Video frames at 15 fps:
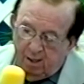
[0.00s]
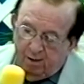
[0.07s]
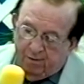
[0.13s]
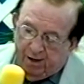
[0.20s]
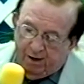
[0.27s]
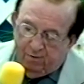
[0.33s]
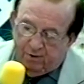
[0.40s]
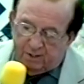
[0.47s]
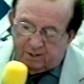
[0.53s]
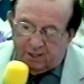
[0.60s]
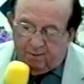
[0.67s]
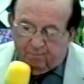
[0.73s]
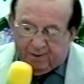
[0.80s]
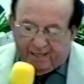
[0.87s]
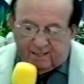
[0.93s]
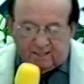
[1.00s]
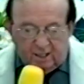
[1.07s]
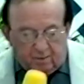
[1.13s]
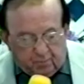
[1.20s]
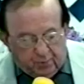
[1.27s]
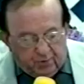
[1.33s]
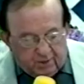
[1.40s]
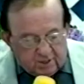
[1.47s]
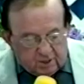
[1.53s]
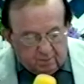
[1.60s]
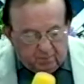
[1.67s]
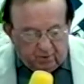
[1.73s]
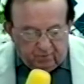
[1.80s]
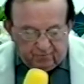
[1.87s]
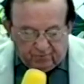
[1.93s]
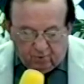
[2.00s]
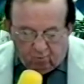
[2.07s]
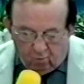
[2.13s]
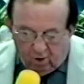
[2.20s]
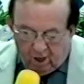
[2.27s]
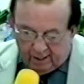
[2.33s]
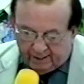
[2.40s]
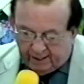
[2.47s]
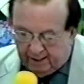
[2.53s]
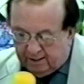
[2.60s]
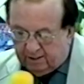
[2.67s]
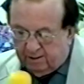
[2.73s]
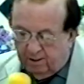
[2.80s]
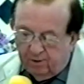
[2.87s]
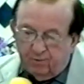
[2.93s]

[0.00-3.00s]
There is a basic principle for walking